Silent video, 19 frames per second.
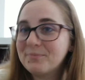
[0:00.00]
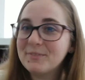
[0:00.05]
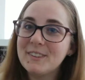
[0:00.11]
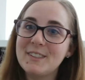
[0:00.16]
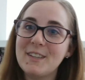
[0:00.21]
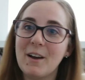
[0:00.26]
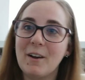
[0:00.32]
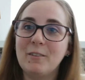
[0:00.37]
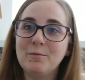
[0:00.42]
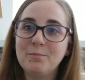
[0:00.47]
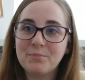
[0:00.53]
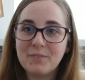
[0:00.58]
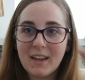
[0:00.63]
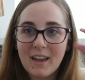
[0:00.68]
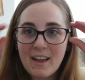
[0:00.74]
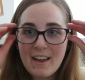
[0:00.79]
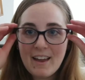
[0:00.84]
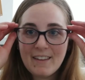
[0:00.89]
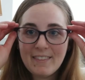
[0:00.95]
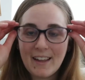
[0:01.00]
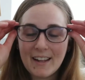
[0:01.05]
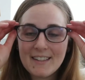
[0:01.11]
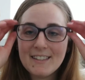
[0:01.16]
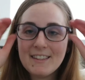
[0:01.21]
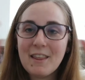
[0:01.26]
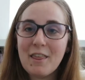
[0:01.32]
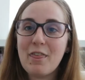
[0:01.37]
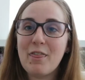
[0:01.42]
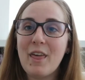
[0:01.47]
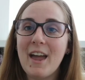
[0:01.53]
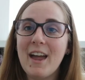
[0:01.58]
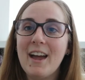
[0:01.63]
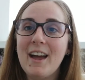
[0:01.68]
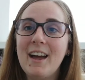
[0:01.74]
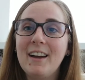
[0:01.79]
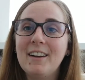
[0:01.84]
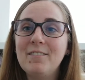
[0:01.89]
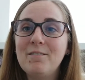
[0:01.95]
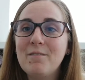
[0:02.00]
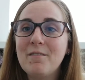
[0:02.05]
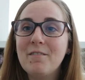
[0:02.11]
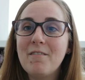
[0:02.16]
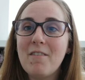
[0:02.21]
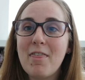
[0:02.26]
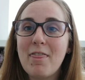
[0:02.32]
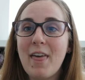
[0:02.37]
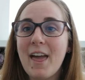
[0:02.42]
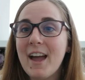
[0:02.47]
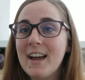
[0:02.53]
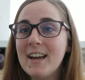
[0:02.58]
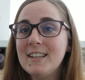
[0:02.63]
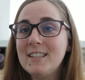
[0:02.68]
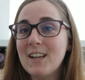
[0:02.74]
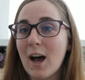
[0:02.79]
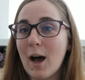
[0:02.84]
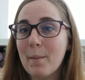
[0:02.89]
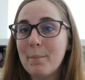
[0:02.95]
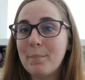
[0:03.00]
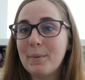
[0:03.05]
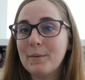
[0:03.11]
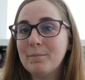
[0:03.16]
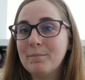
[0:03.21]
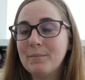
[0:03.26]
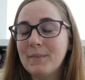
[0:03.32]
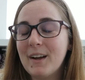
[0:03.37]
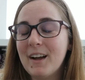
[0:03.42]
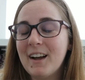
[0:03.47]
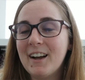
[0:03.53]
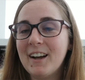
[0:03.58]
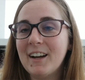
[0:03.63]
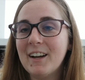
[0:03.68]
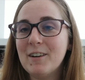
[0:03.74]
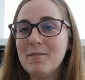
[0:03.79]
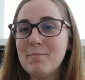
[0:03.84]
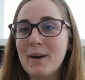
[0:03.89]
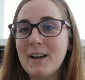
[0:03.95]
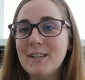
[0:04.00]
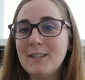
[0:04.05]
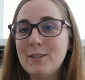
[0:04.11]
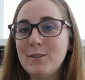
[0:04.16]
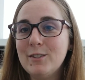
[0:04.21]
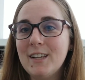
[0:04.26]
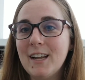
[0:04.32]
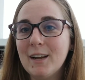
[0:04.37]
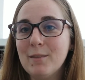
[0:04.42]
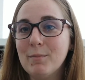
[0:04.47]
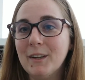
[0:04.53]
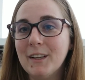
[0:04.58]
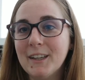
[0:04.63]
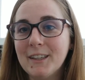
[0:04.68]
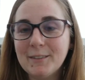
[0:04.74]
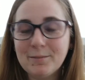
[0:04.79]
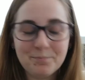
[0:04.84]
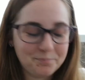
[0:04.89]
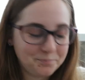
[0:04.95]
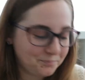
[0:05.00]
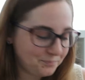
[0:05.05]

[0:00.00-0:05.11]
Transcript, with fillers: So that's the Thea, Thea top uh, by Suzanne Muller.